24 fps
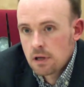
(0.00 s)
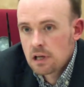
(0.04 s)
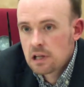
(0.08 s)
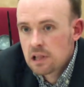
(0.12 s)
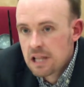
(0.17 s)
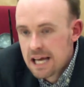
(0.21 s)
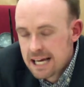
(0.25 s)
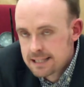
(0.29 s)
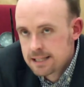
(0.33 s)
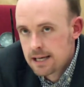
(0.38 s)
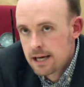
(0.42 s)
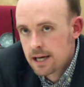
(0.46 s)

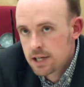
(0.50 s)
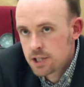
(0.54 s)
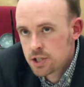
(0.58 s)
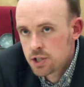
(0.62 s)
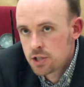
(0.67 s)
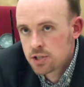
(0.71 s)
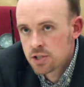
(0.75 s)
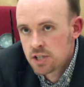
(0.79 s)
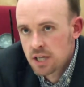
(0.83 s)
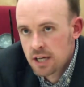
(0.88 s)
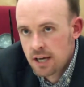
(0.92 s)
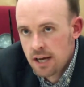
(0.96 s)
class
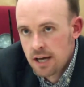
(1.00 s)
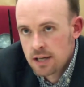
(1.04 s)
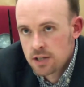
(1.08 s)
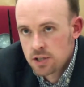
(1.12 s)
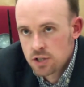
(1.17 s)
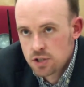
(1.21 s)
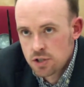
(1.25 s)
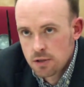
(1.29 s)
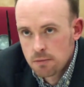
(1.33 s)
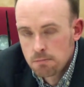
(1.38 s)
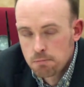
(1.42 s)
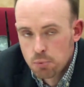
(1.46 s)
actions
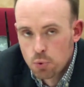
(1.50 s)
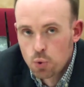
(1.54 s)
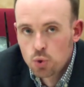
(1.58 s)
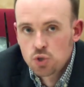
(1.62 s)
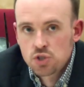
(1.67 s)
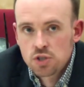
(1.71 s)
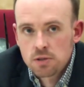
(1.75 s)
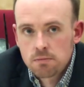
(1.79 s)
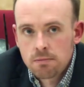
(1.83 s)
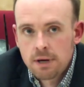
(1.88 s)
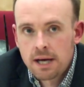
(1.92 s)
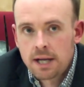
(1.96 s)
against
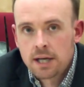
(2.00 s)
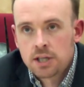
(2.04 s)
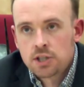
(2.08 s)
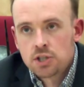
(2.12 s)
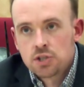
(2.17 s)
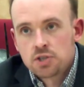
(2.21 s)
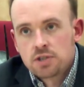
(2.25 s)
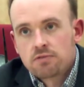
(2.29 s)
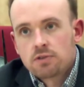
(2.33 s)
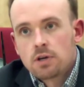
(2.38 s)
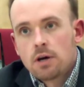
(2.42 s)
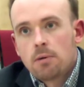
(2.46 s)
boards and
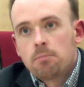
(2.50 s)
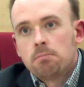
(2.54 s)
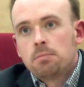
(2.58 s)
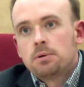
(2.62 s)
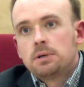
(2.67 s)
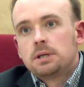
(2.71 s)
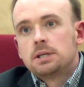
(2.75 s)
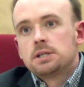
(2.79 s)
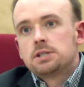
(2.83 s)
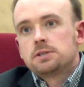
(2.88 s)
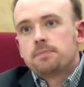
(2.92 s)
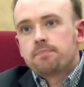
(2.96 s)
managers of
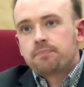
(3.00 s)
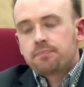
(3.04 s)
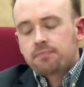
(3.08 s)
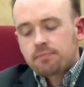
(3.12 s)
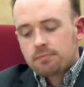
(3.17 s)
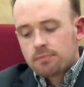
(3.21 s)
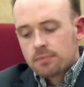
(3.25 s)
companies,